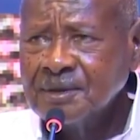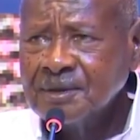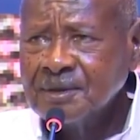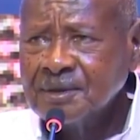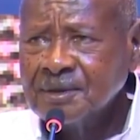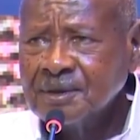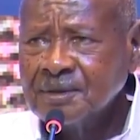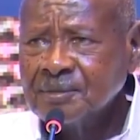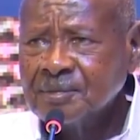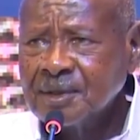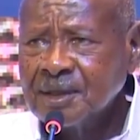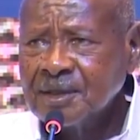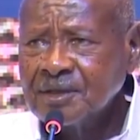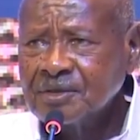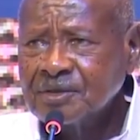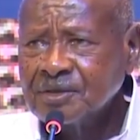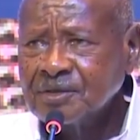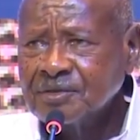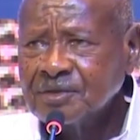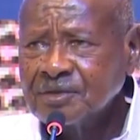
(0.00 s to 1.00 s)
the
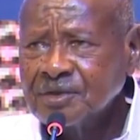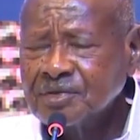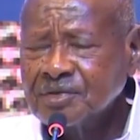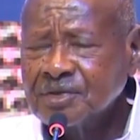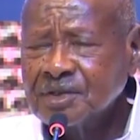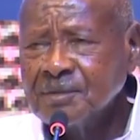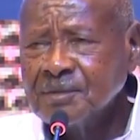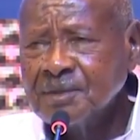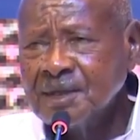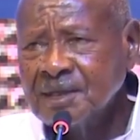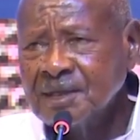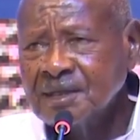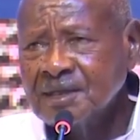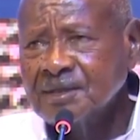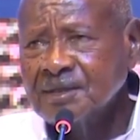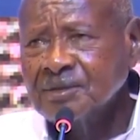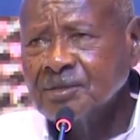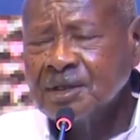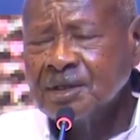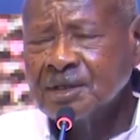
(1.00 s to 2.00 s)
price of
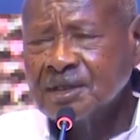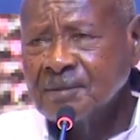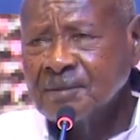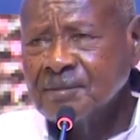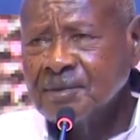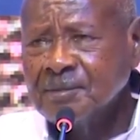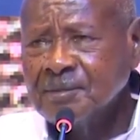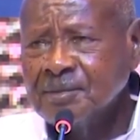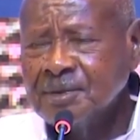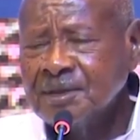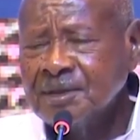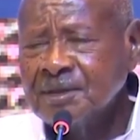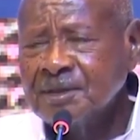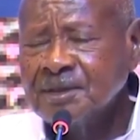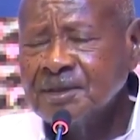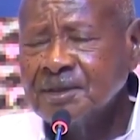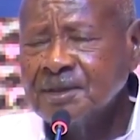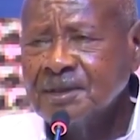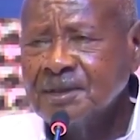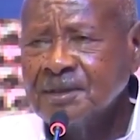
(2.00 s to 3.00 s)
cement went up a
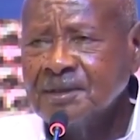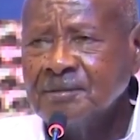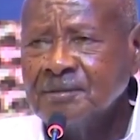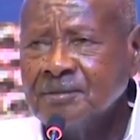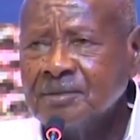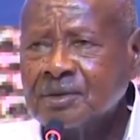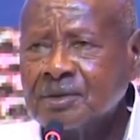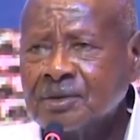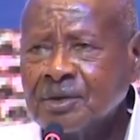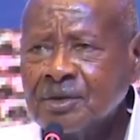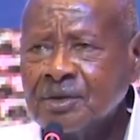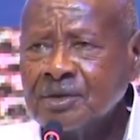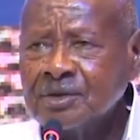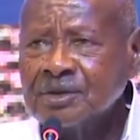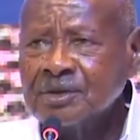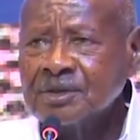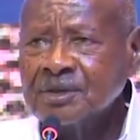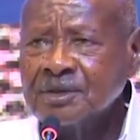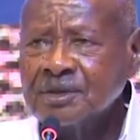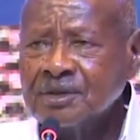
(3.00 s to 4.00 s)
bit
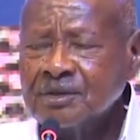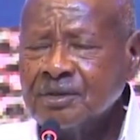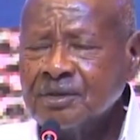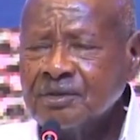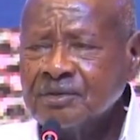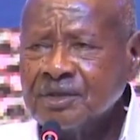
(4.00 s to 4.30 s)
because of